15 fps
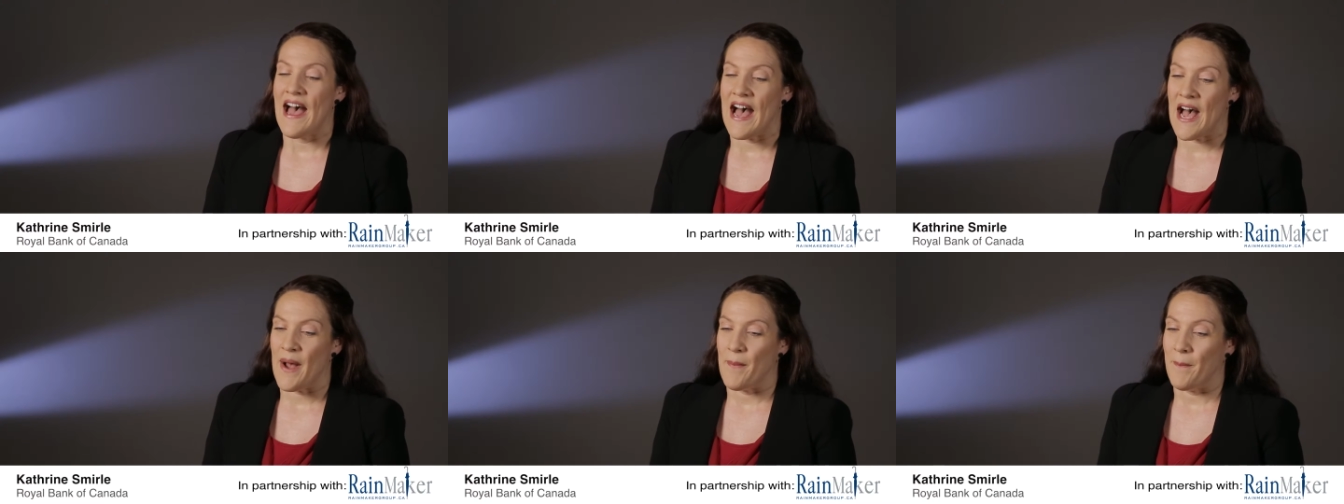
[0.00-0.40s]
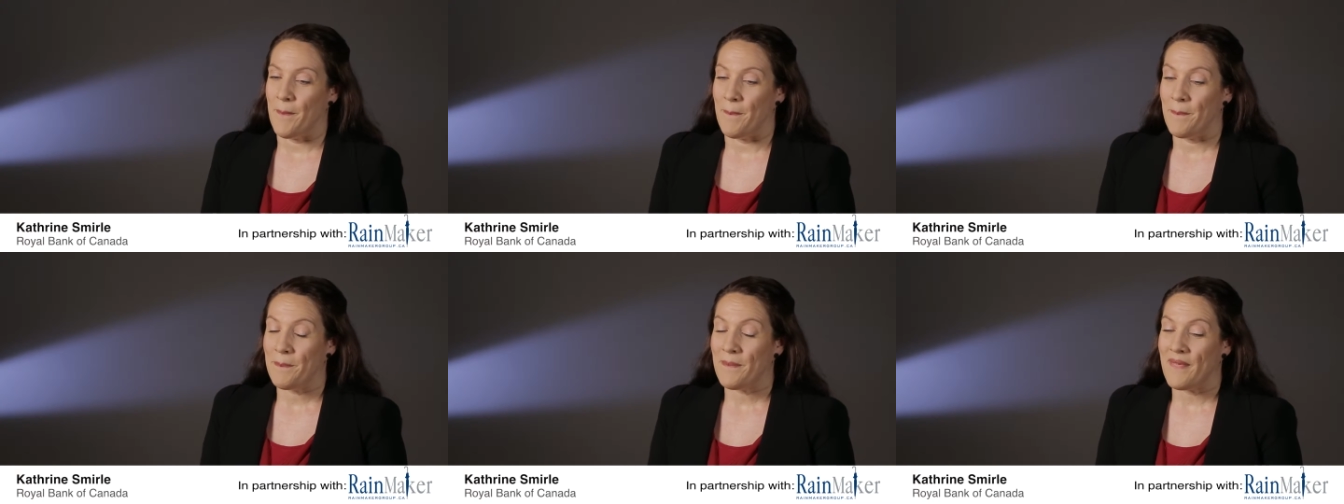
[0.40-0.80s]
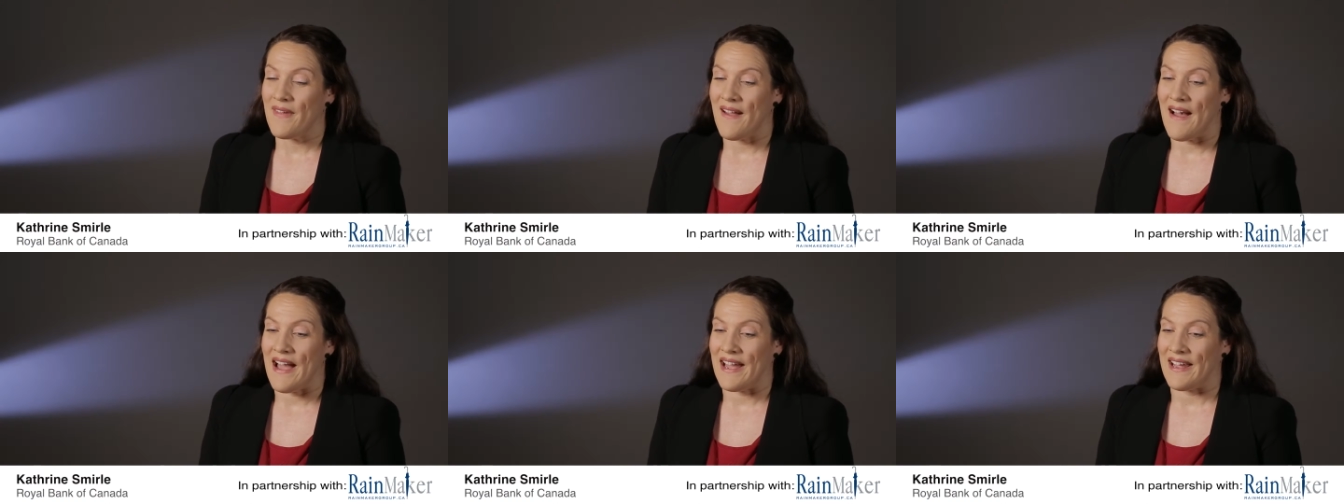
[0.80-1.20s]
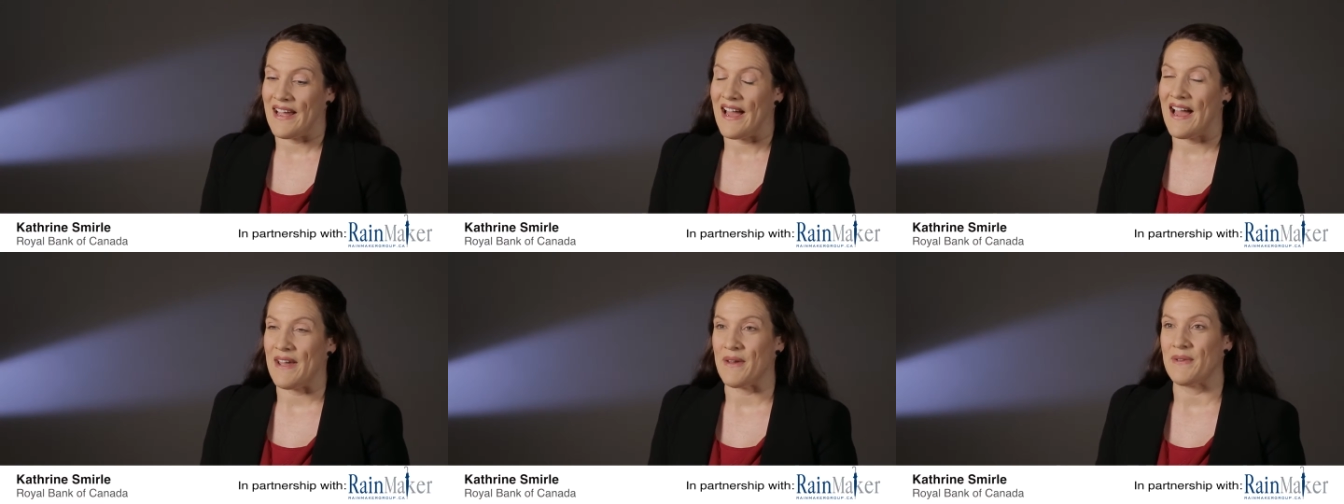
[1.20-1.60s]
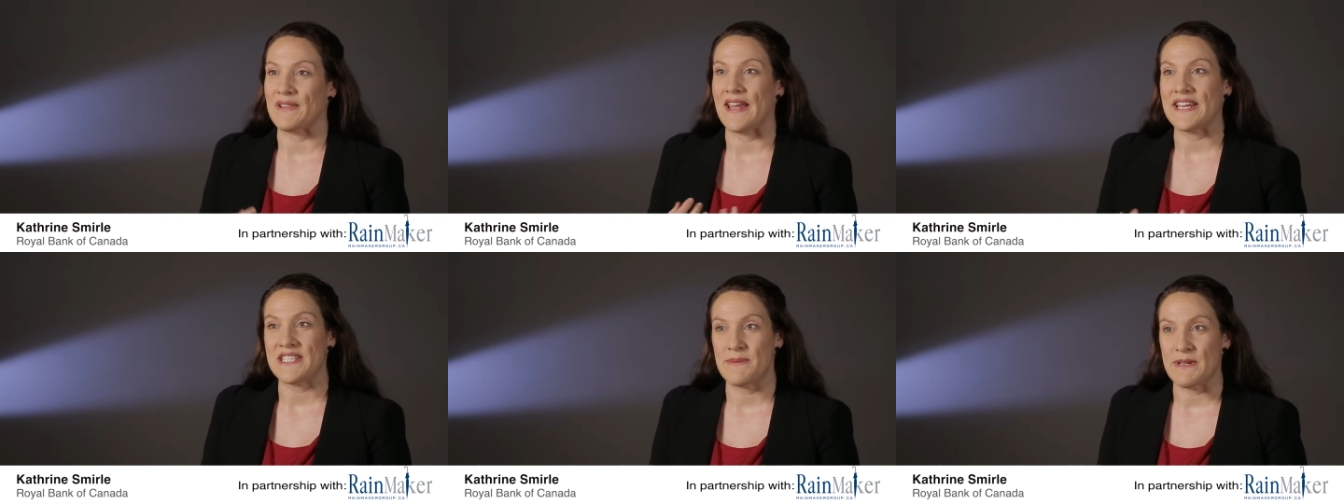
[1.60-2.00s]
I
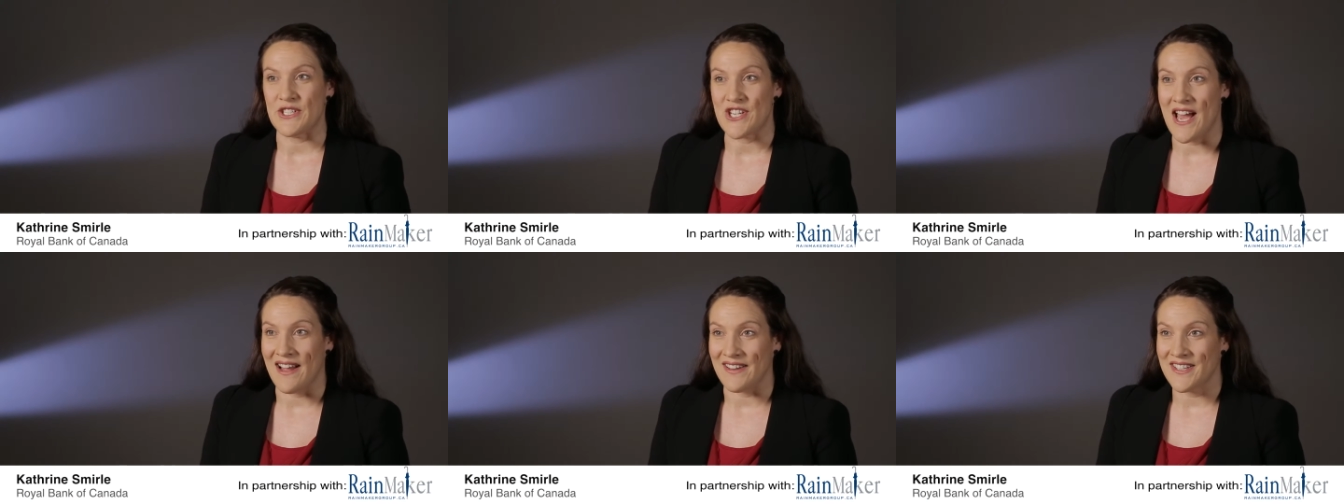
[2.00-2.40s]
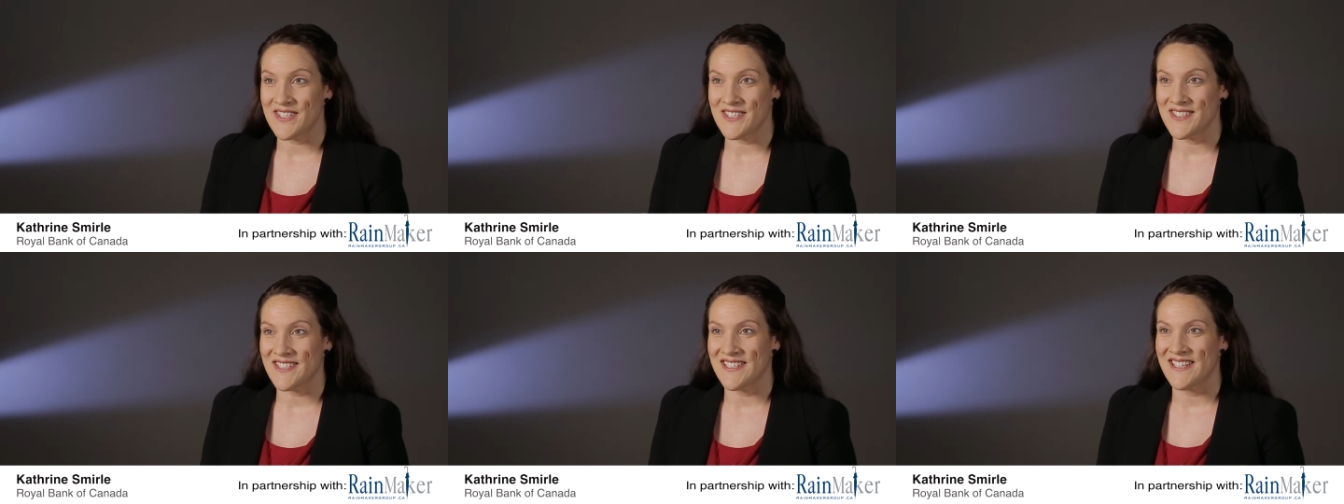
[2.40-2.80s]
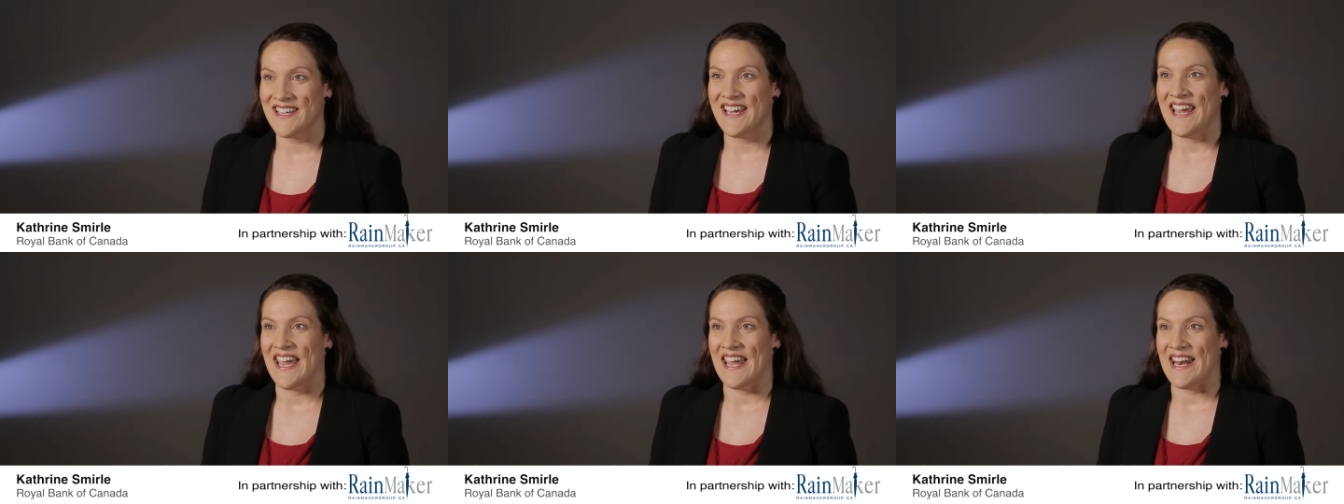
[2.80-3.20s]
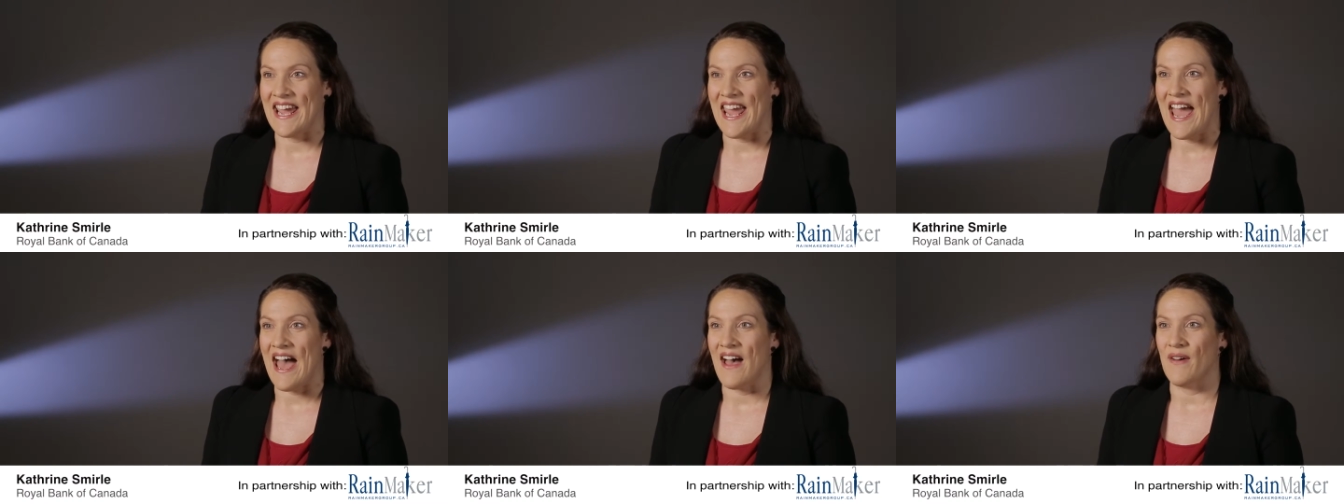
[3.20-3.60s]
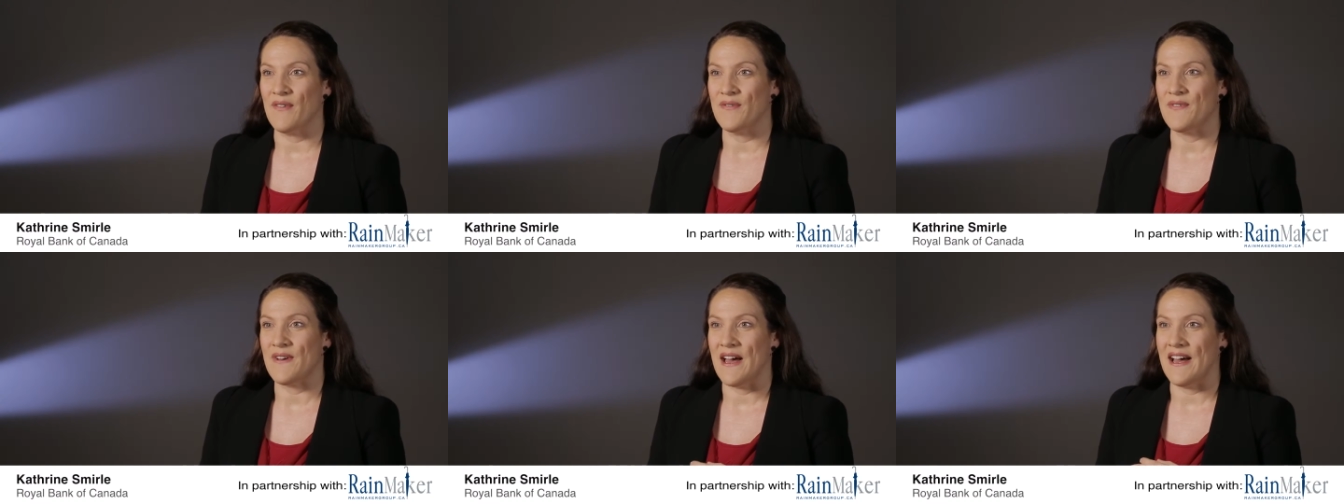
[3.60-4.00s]
like to be challenged, and I
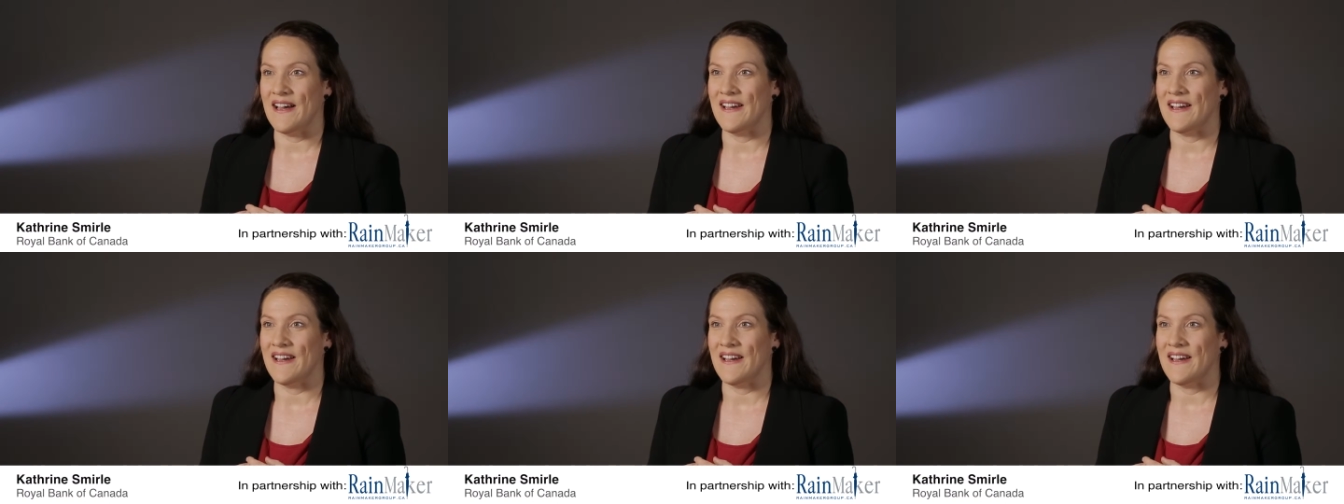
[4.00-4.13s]
have